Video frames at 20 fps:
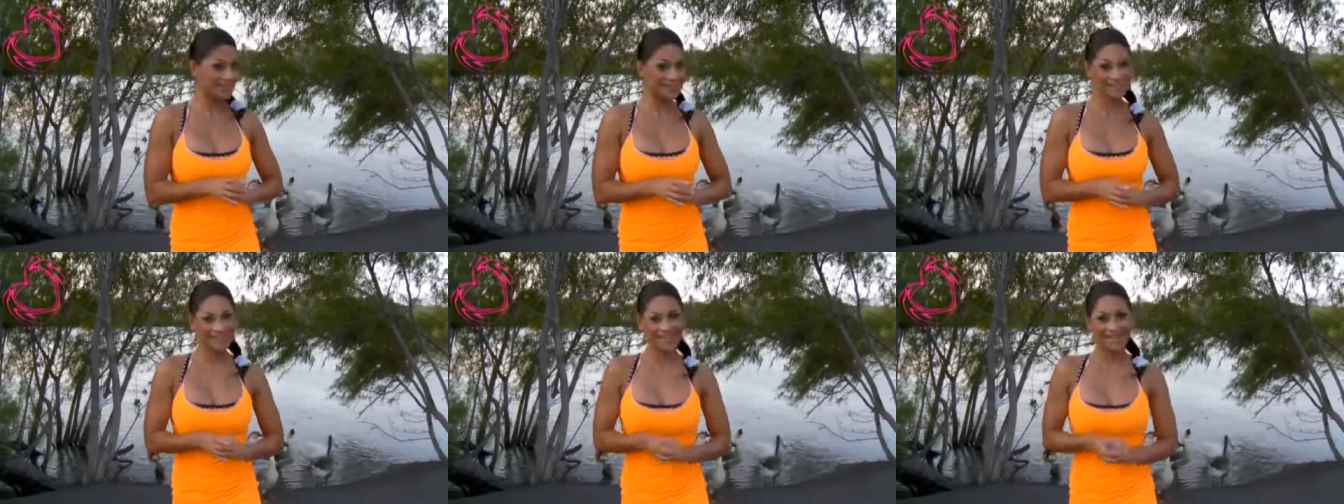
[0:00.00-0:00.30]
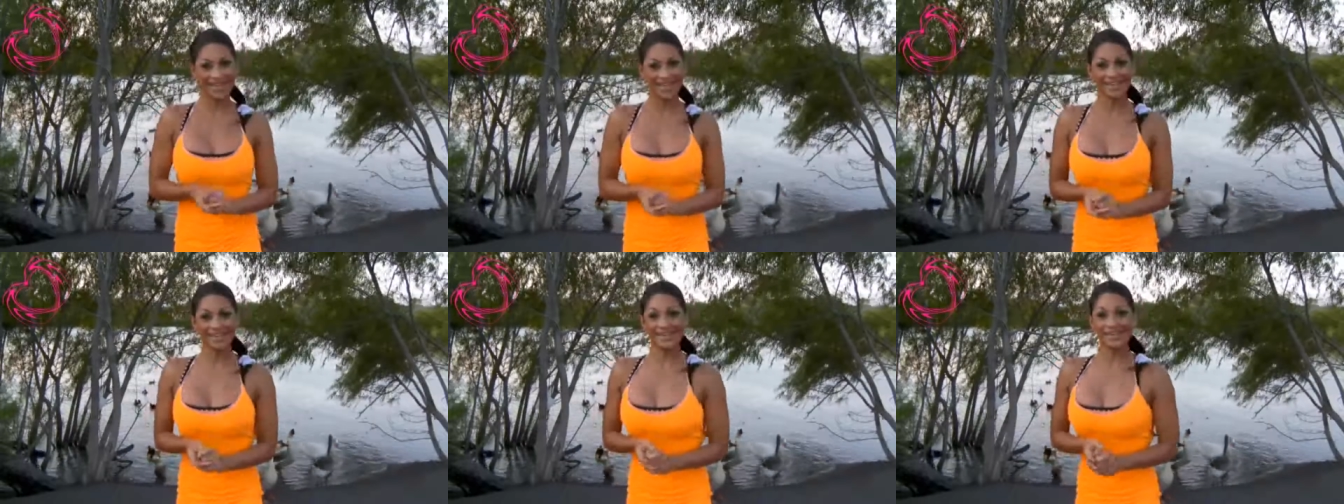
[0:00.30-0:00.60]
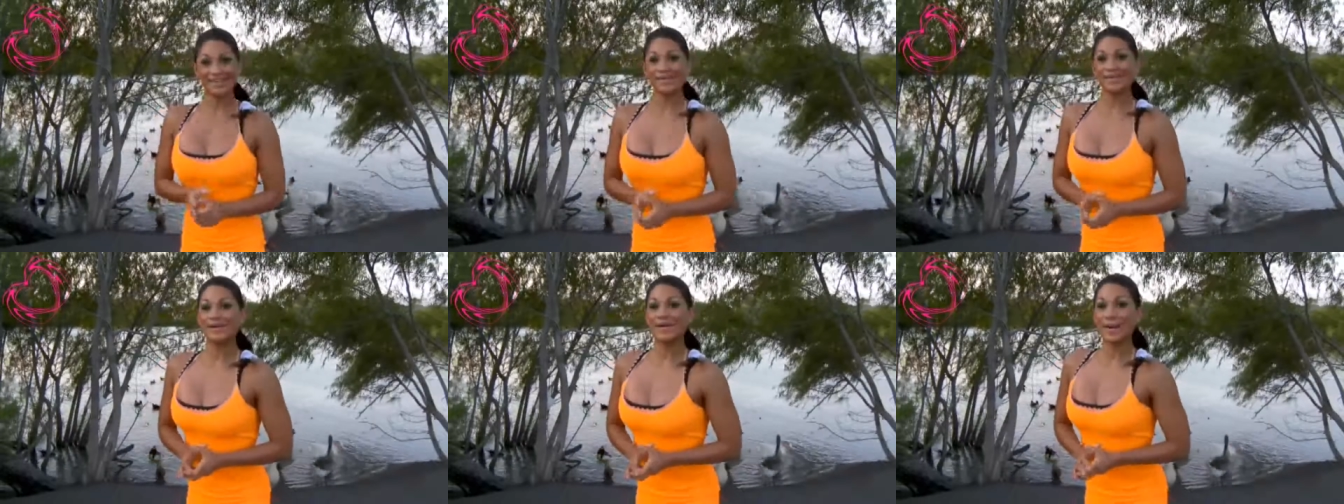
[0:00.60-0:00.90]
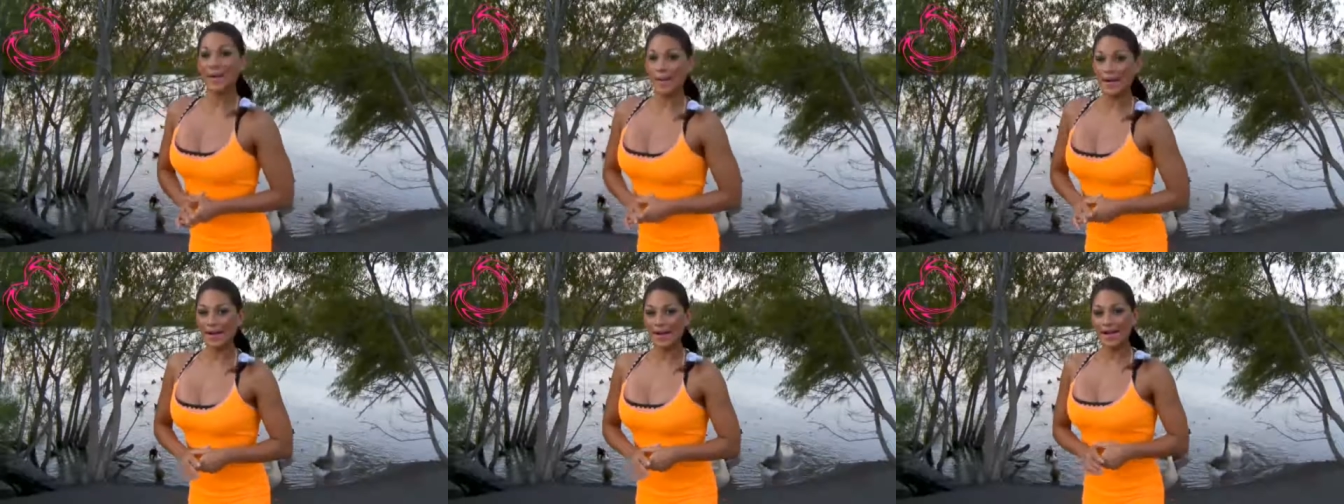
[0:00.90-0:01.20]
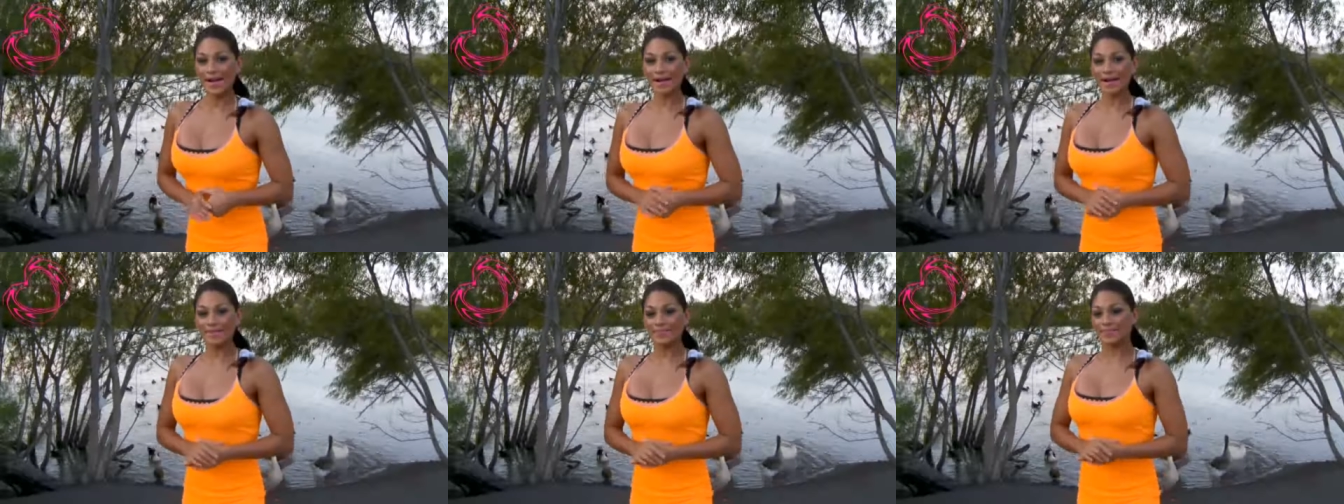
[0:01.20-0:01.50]
Okay,
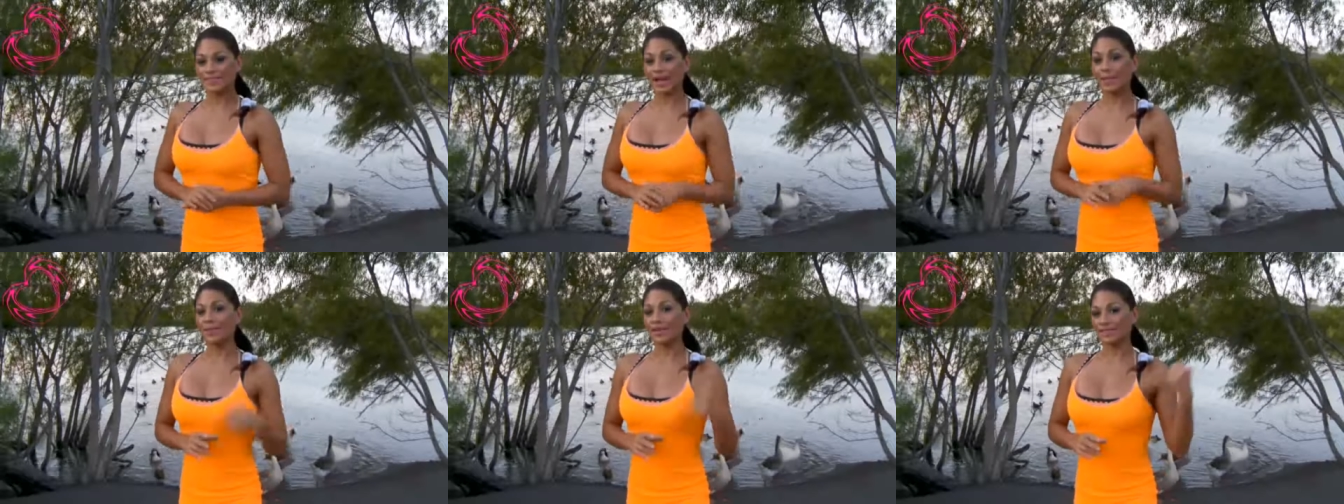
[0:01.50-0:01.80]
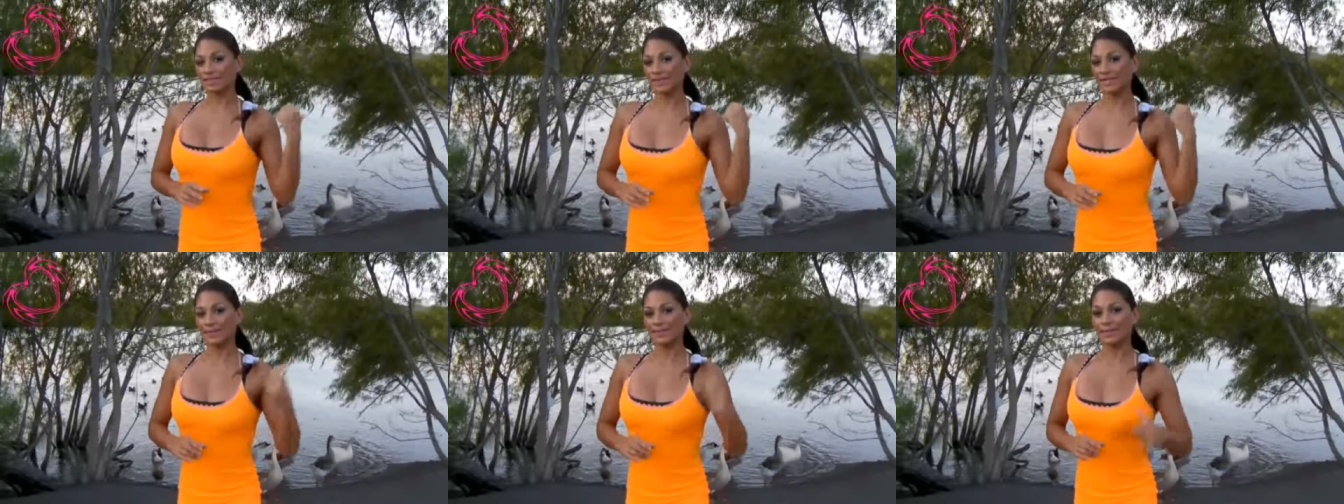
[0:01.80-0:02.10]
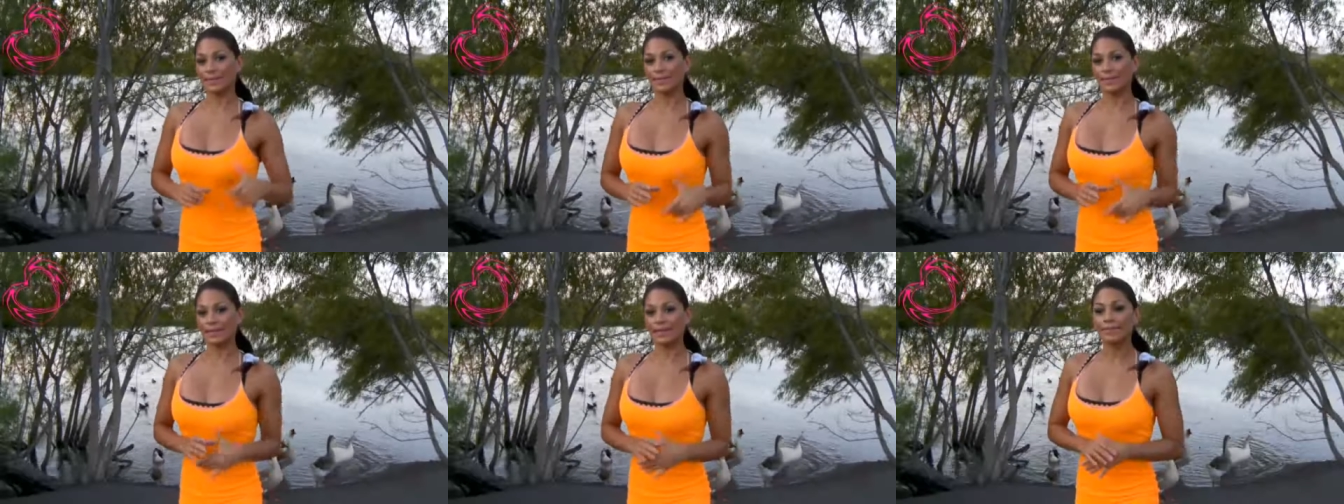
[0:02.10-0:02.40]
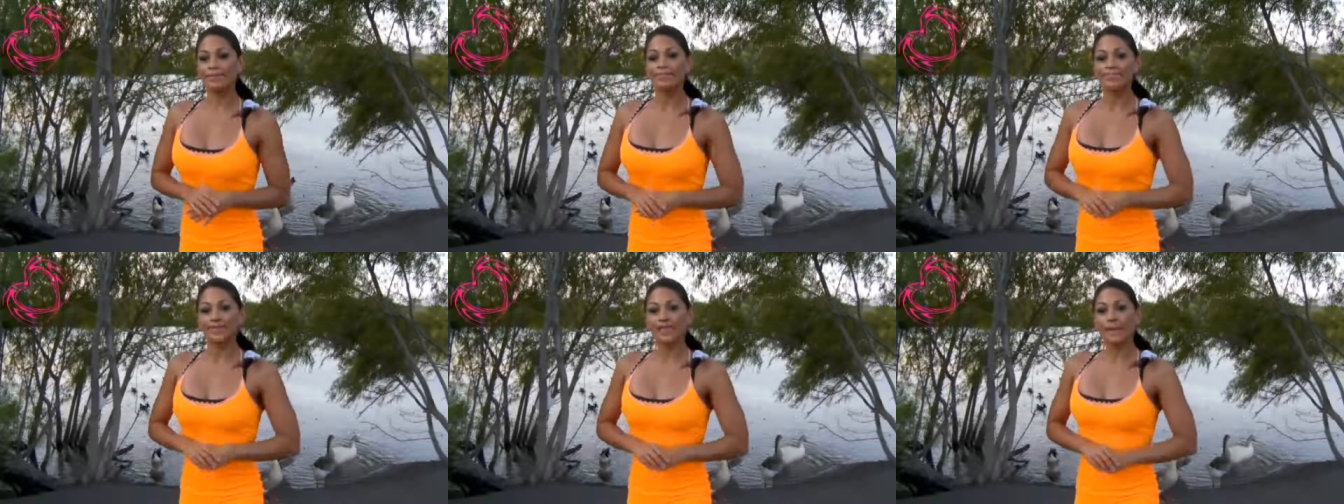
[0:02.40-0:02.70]
I'm gonna feed them in a bit.